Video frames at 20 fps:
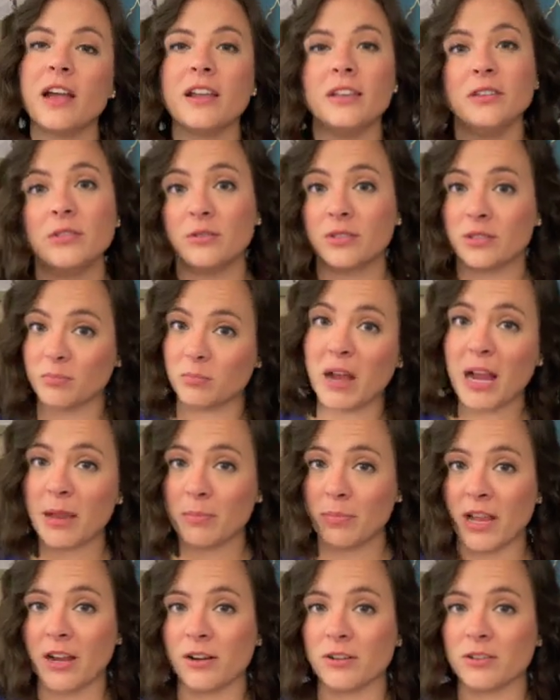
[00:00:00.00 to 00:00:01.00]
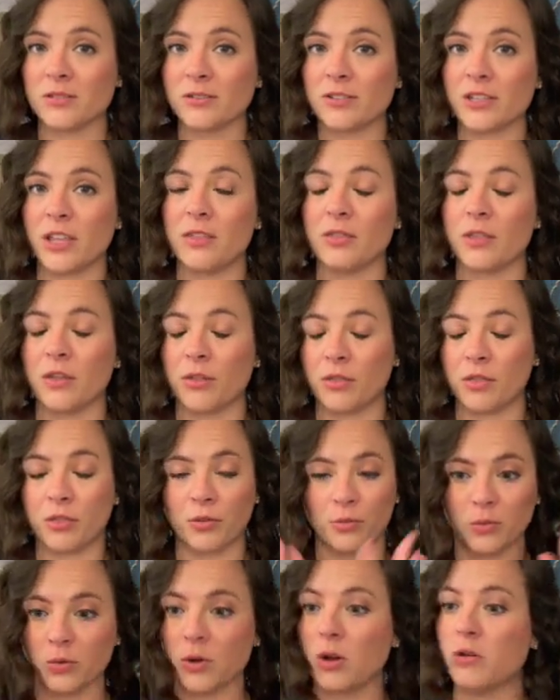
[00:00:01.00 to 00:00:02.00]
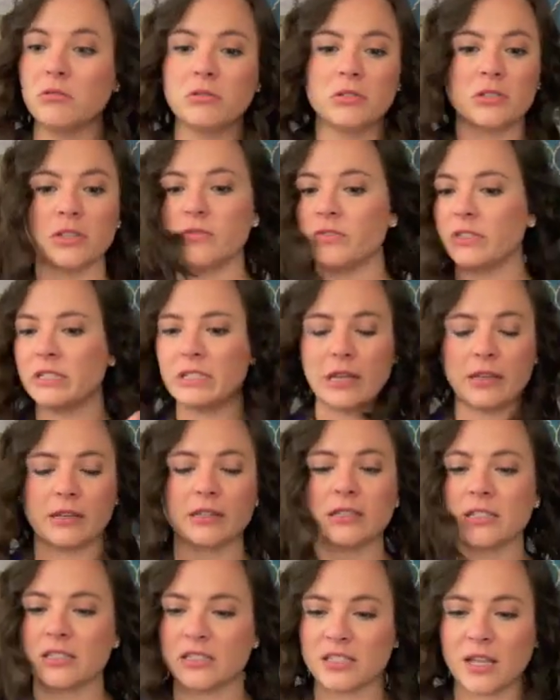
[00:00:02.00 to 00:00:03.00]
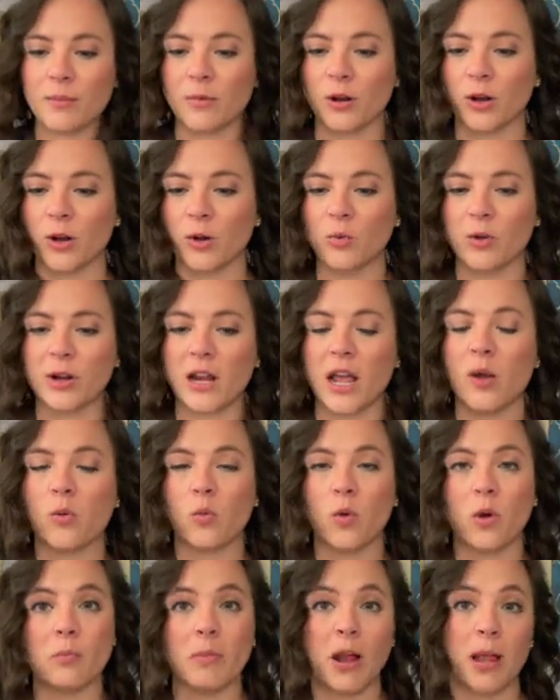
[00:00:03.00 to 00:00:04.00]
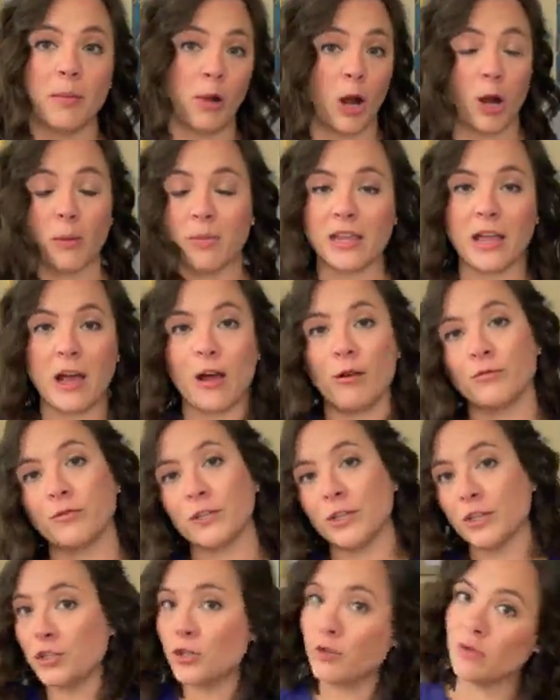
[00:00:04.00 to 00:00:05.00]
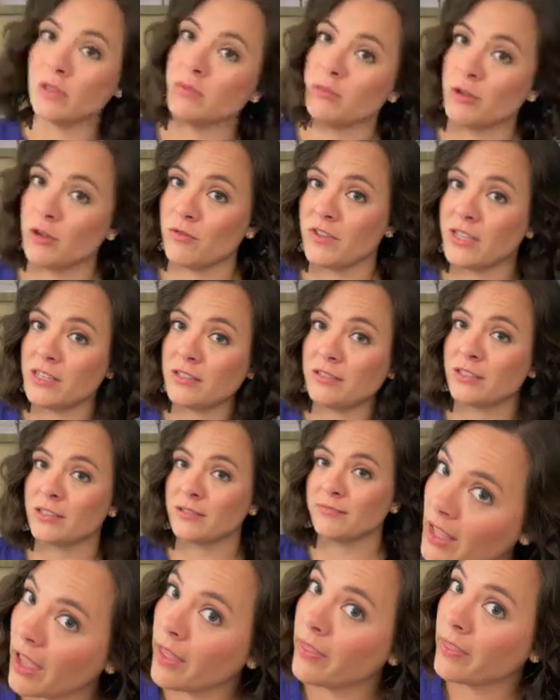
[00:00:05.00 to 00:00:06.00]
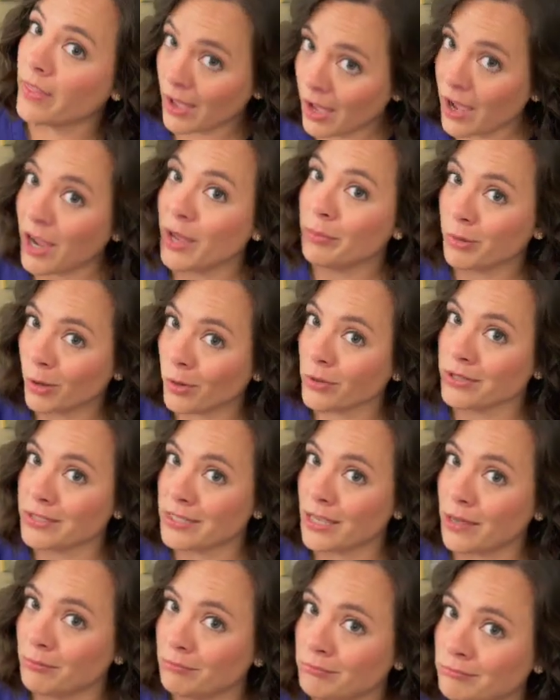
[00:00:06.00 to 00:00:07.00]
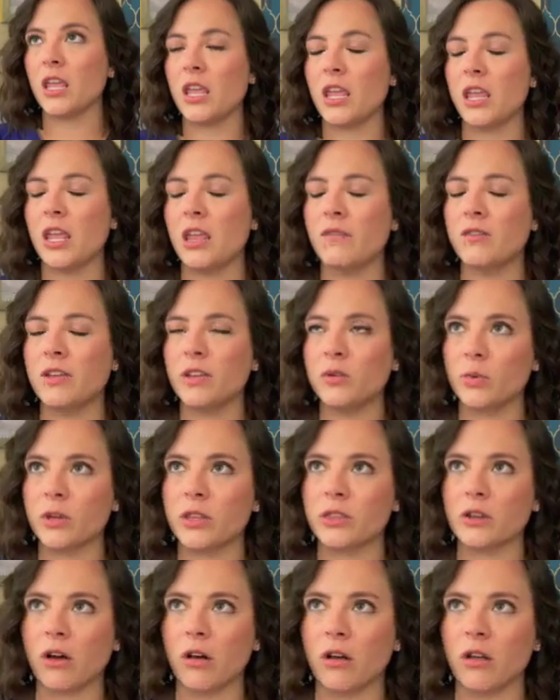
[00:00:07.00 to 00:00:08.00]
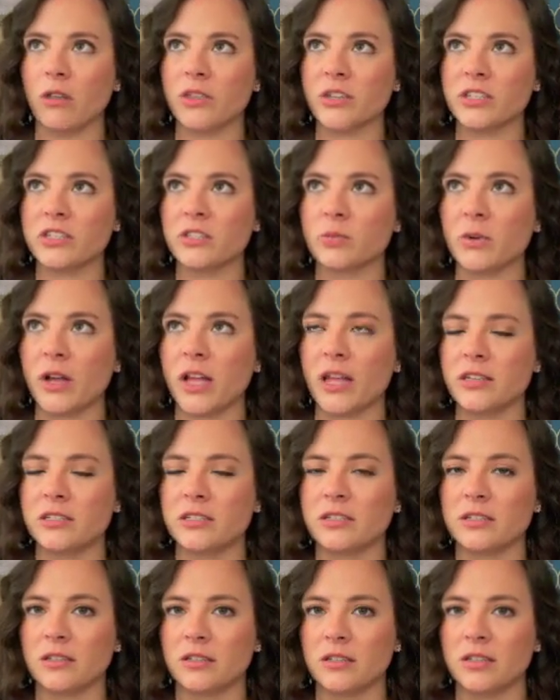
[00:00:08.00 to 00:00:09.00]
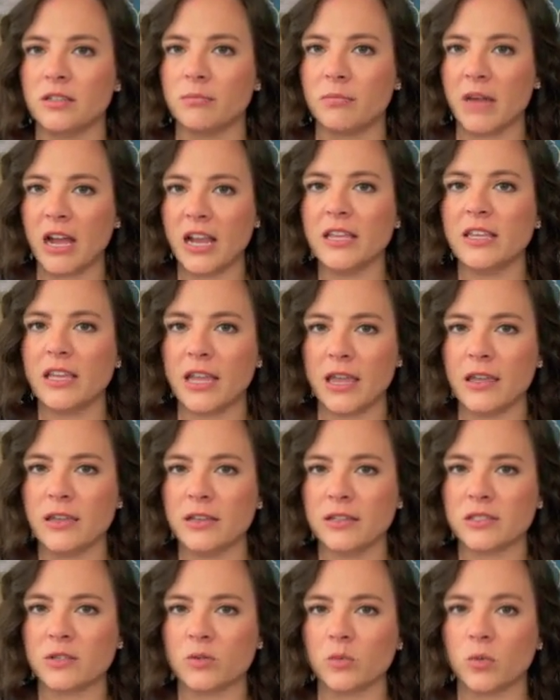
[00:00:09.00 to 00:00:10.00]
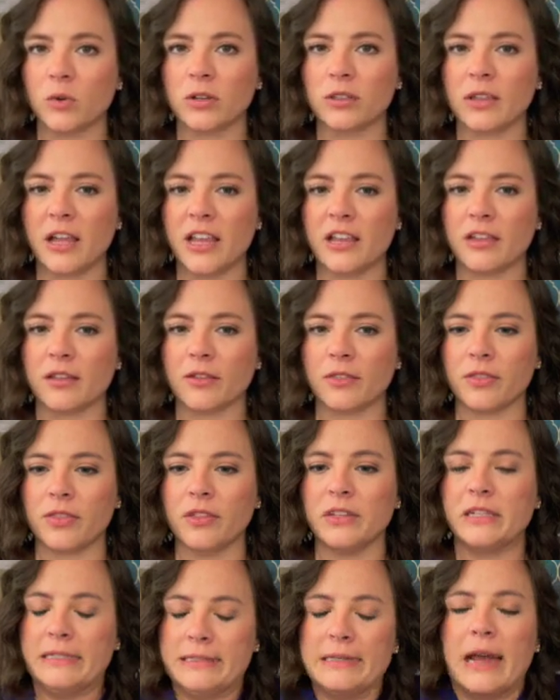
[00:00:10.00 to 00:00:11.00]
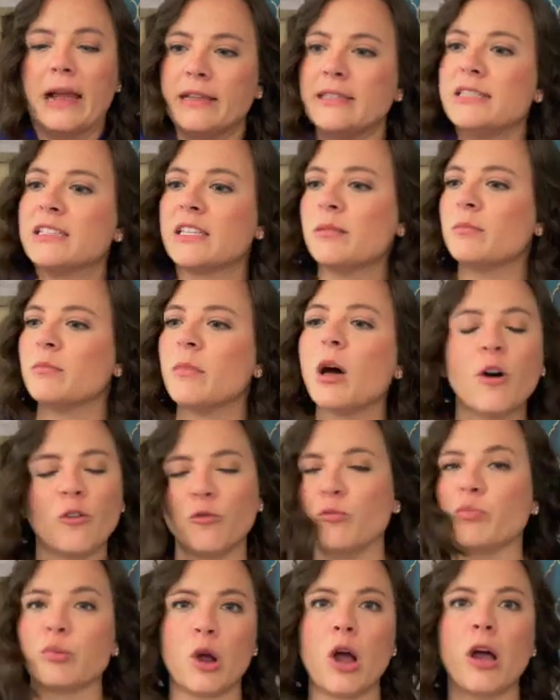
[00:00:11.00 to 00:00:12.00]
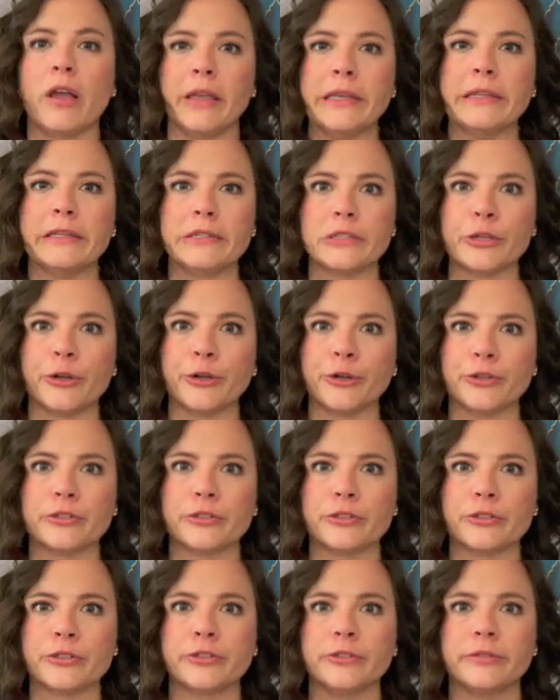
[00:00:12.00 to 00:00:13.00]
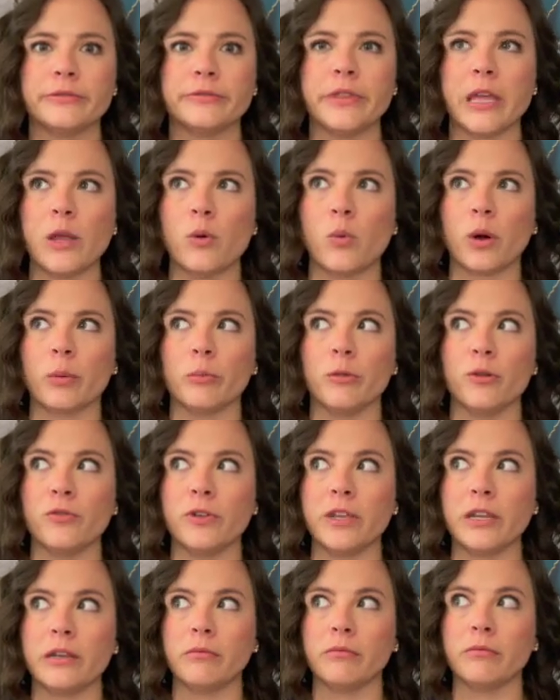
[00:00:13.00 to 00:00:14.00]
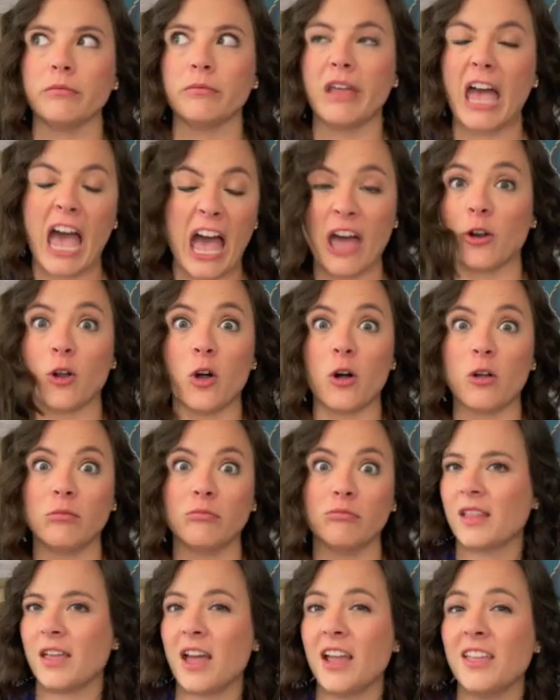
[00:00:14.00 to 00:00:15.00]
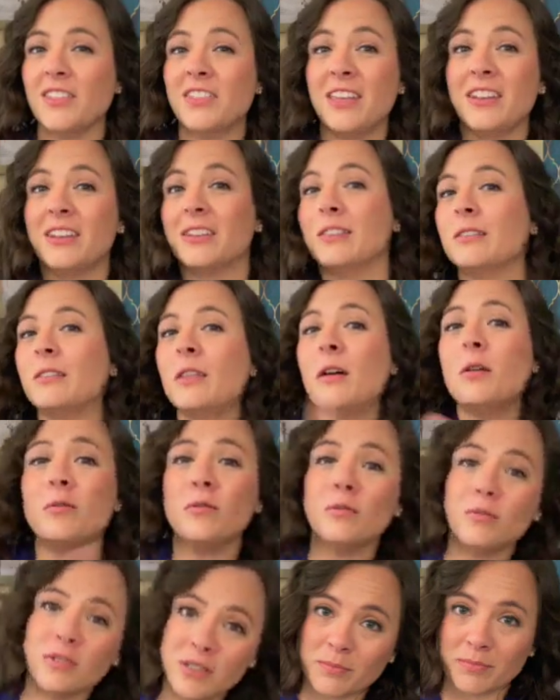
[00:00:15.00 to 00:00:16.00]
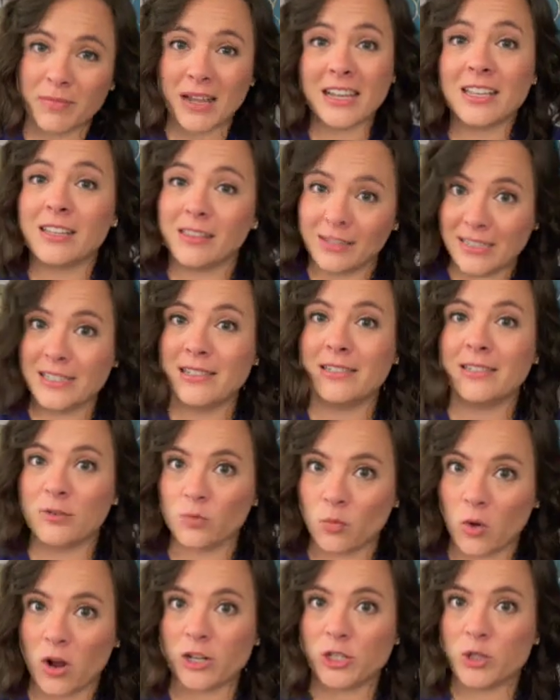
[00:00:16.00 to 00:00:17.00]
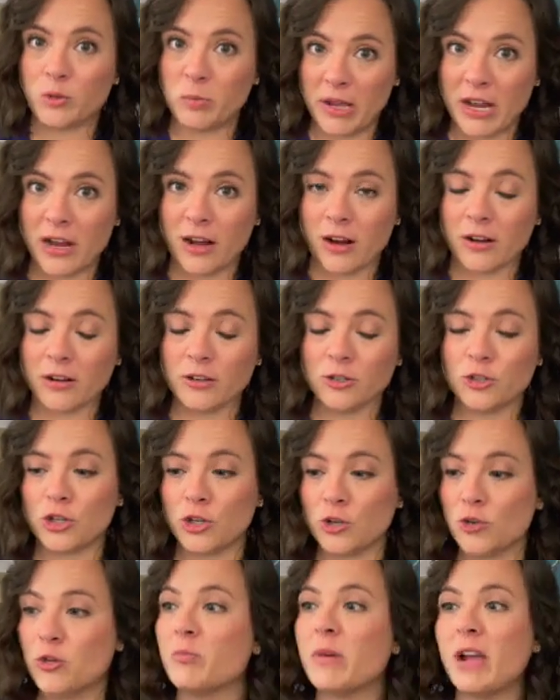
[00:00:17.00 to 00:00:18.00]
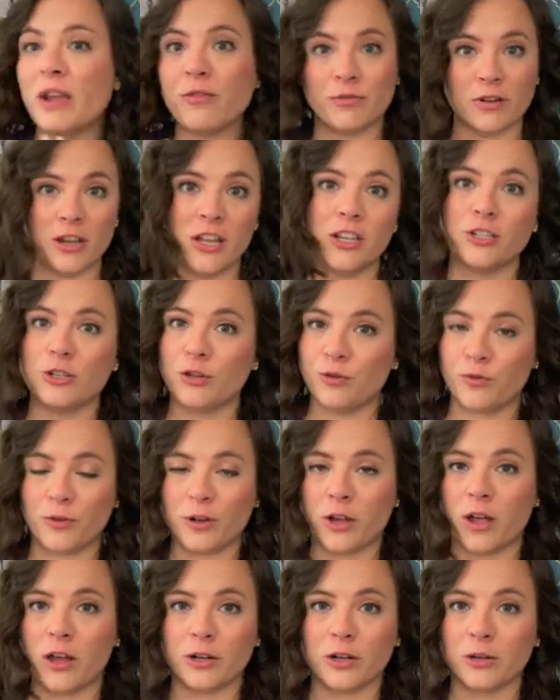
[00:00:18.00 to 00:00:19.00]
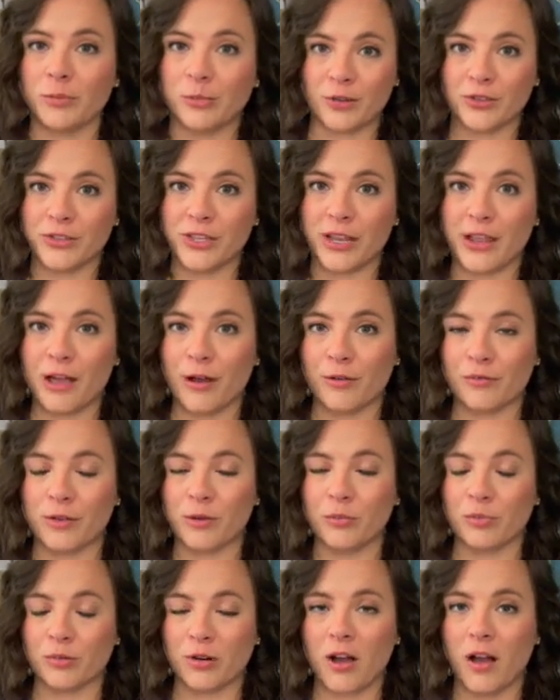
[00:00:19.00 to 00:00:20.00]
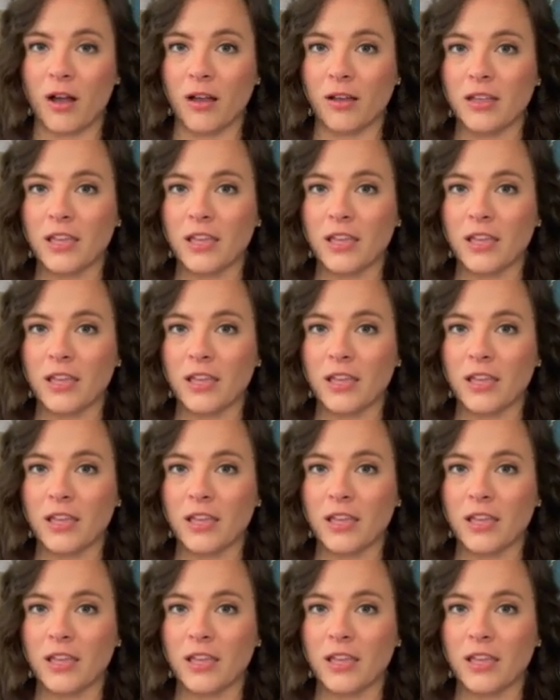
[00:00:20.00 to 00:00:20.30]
used my pairs in the throes of the Texas summer when I wore my Barbie outfit to the movies. And the hype holds up. Even with all the sweat, my cakes were like the Dyson of bra inserts. They weren't moving at all. I then loaned my cleaned and washed pair to my friend who forgot her birthday outfit bra.